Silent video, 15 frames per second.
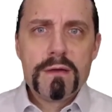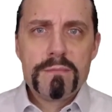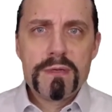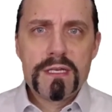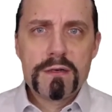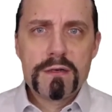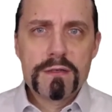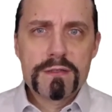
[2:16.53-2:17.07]

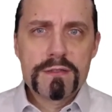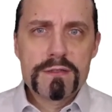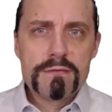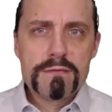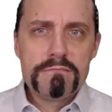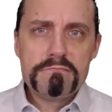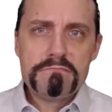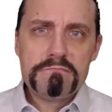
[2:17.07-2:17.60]
Because
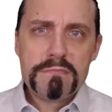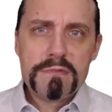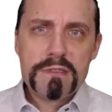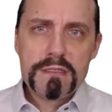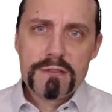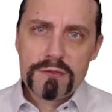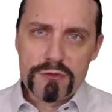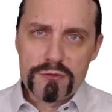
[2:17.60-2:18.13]

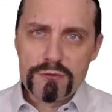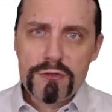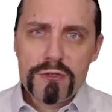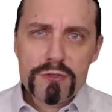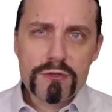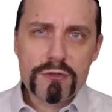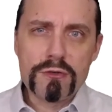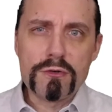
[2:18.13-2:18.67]
do you
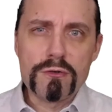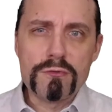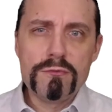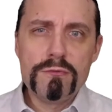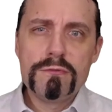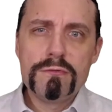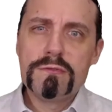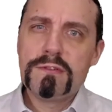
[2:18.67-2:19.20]

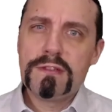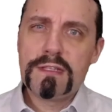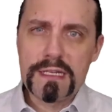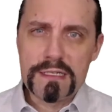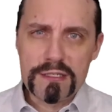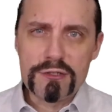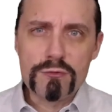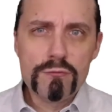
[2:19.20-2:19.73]
know
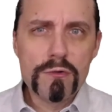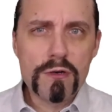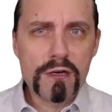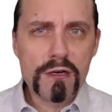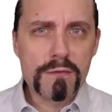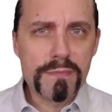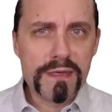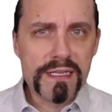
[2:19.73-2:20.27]
that you
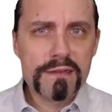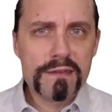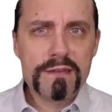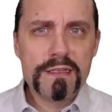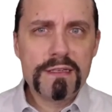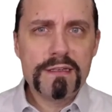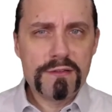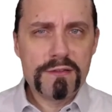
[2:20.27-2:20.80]
are
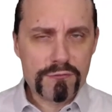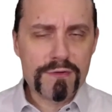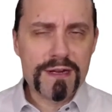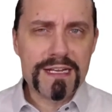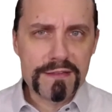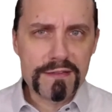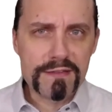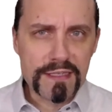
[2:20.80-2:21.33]
building the
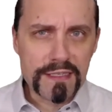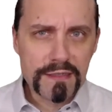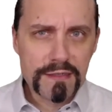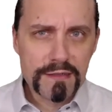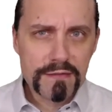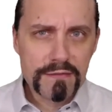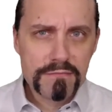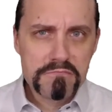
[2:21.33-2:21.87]
right
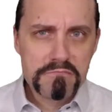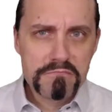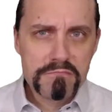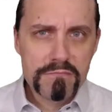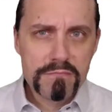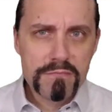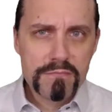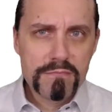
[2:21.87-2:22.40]
thing?
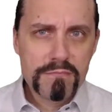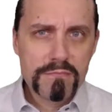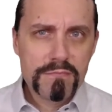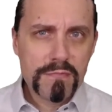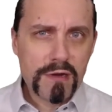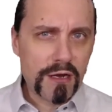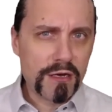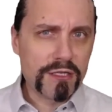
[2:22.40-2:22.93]

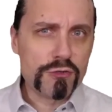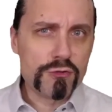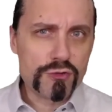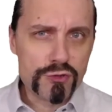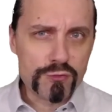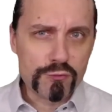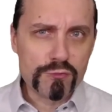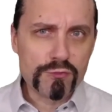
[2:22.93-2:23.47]
Are you
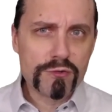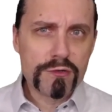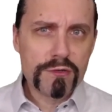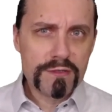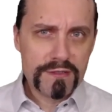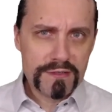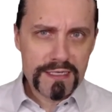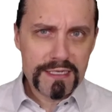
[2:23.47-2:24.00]
sure
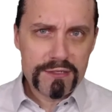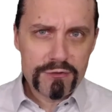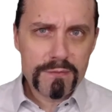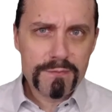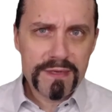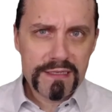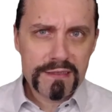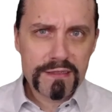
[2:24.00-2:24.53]
that you are
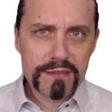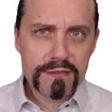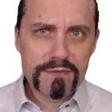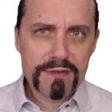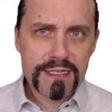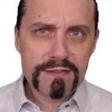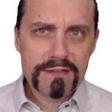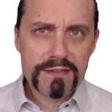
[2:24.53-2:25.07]
building the
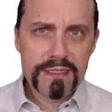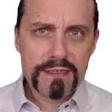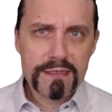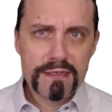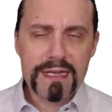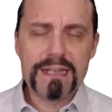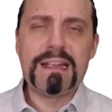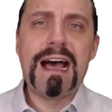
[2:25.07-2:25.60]
right thing?
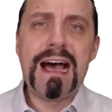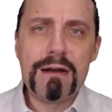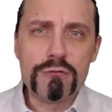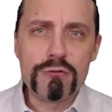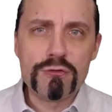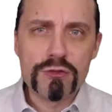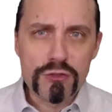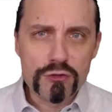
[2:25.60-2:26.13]
And how
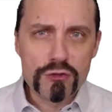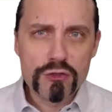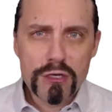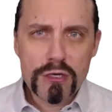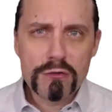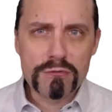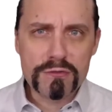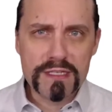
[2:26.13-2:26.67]
do you
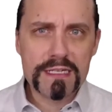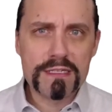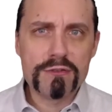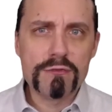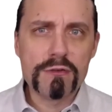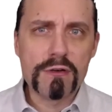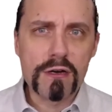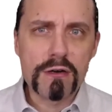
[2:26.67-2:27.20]
know that
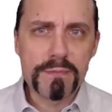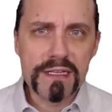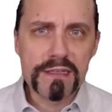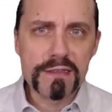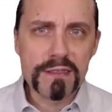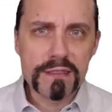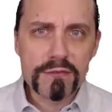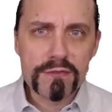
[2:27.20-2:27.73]
you are
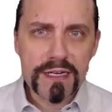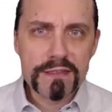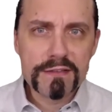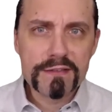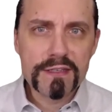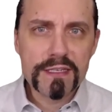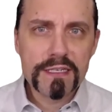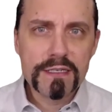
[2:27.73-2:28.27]
building the right
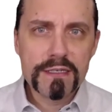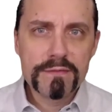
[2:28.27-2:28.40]
thing?